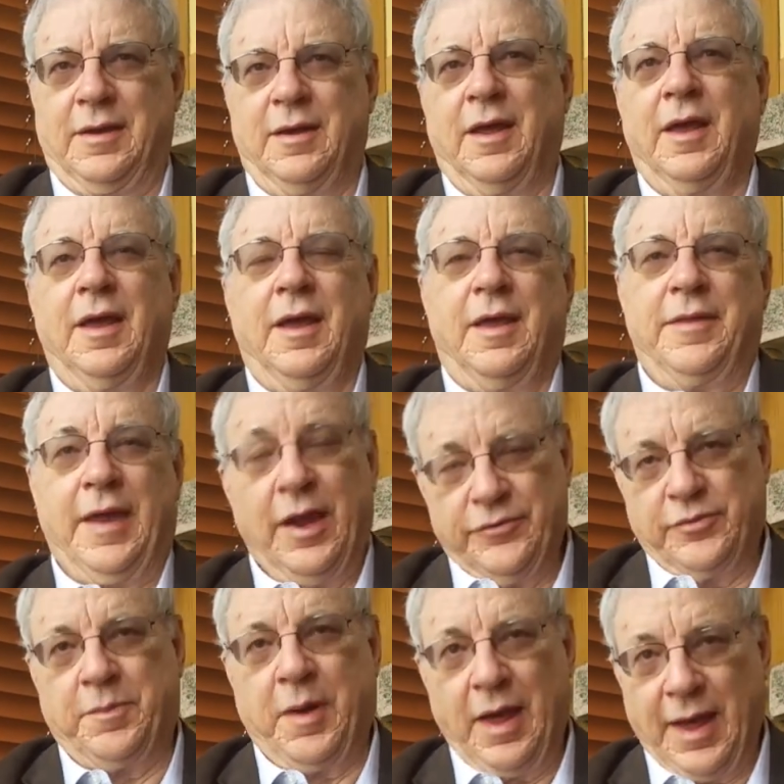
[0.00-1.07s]
And the
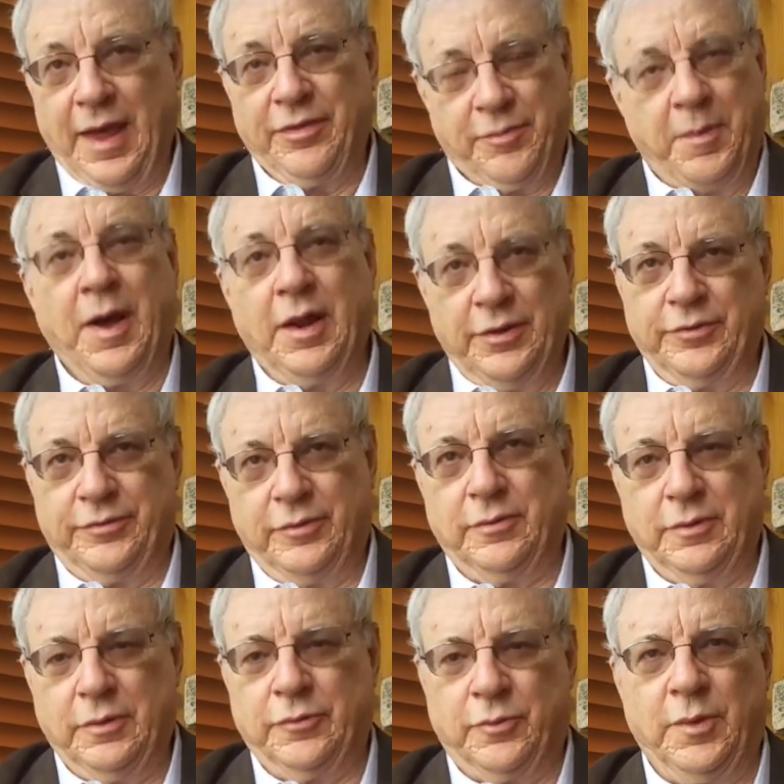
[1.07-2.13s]
anthropo- anthropologist
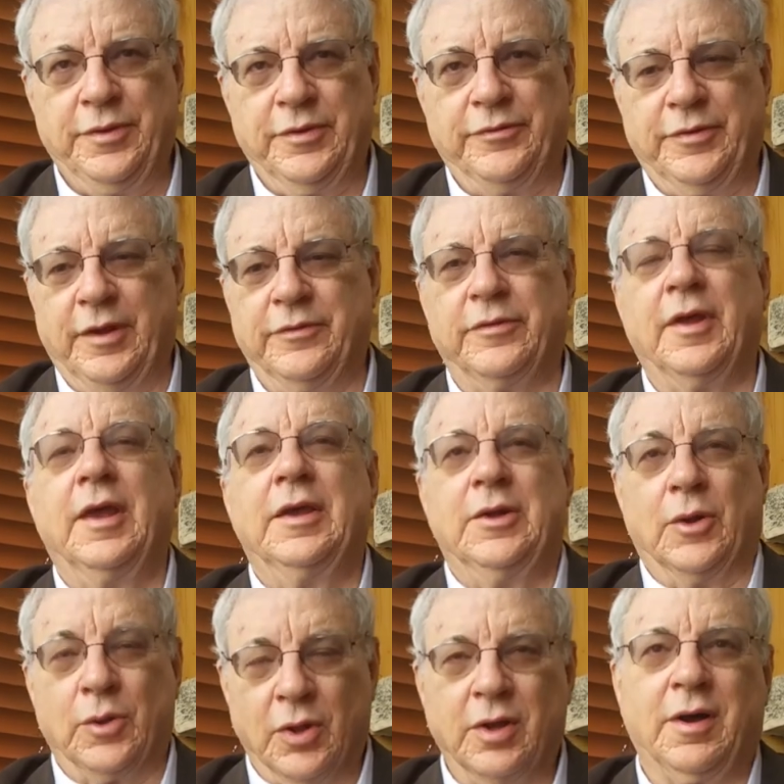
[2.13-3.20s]
who who's with us says, you
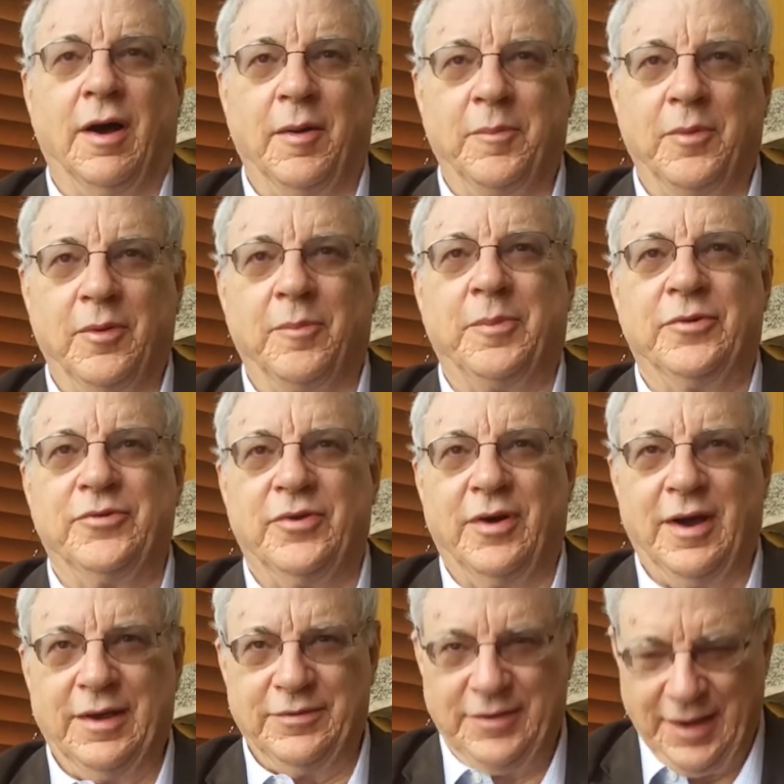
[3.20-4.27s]
know, look humble, put your
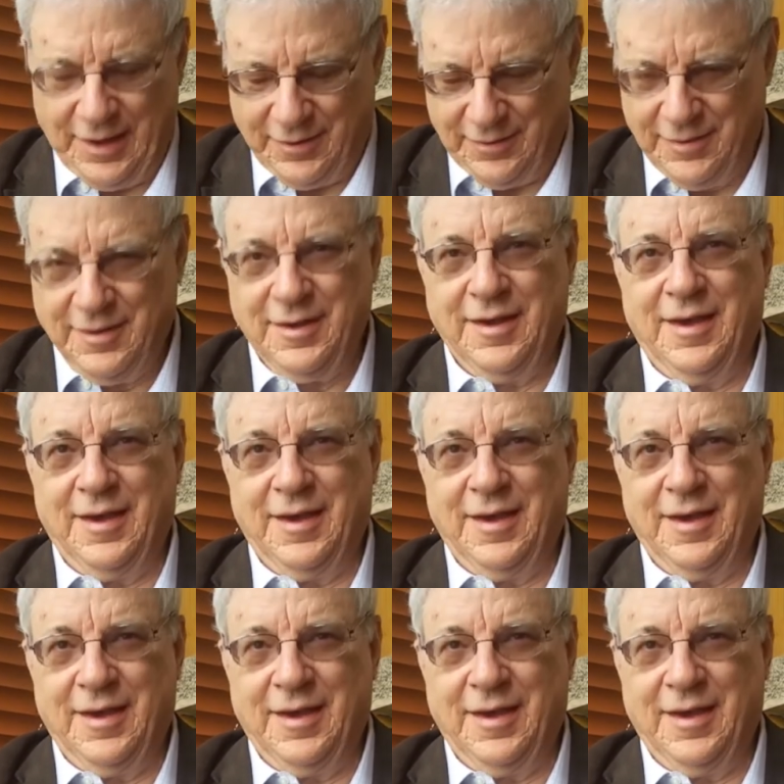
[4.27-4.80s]
eyes down.